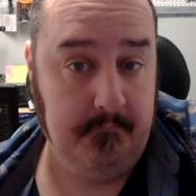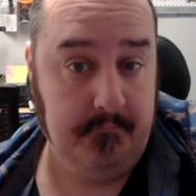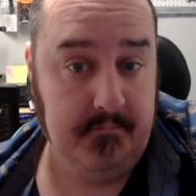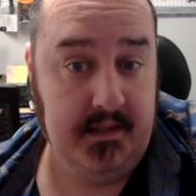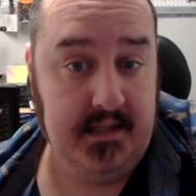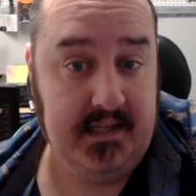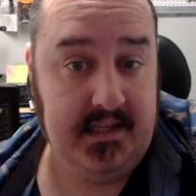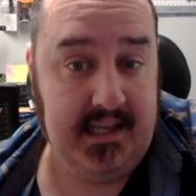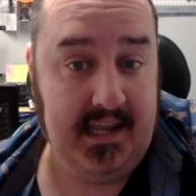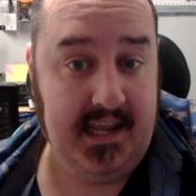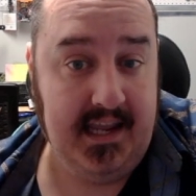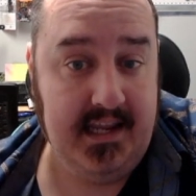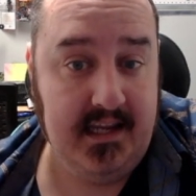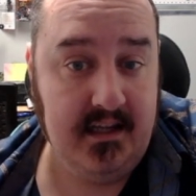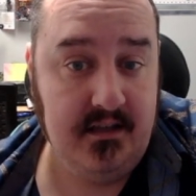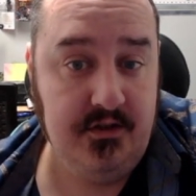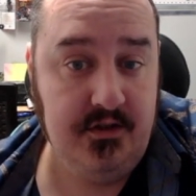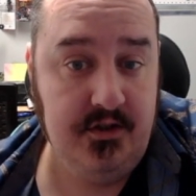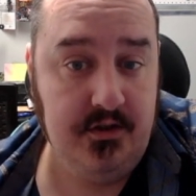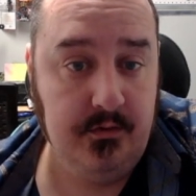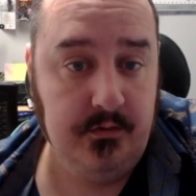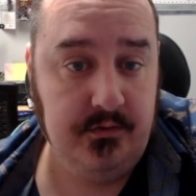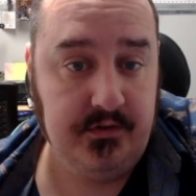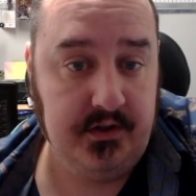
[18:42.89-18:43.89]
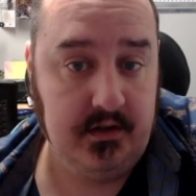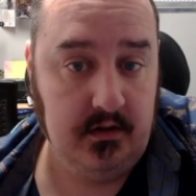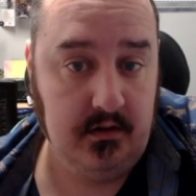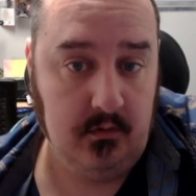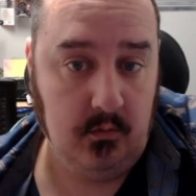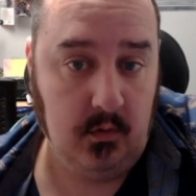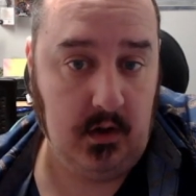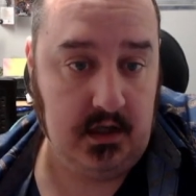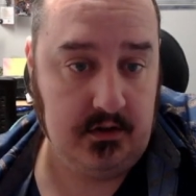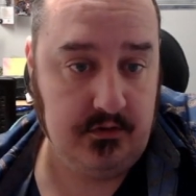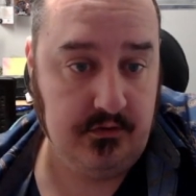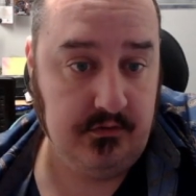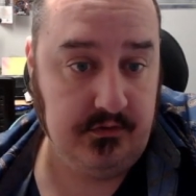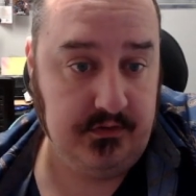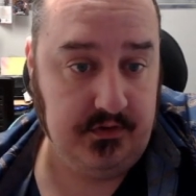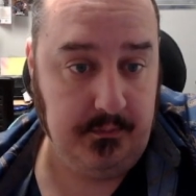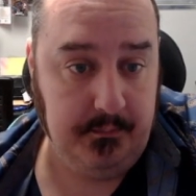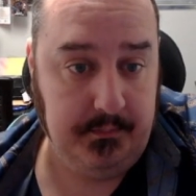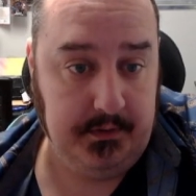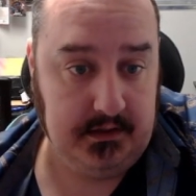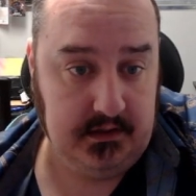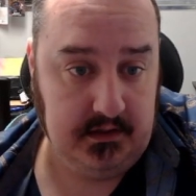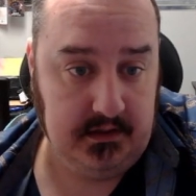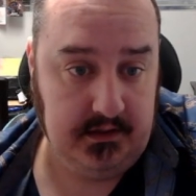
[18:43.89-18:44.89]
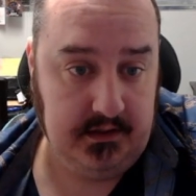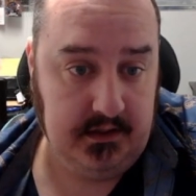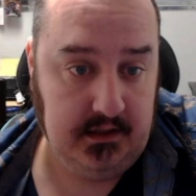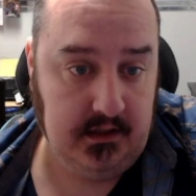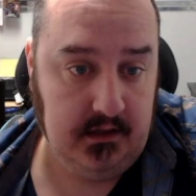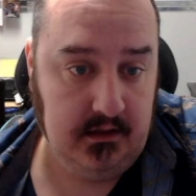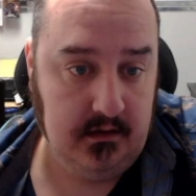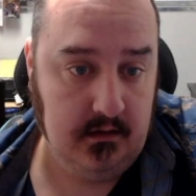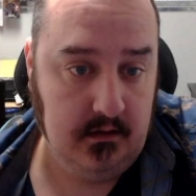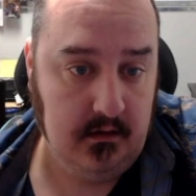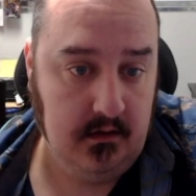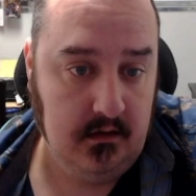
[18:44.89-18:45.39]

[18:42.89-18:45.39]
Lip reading: They can use Kilowattrel's ability.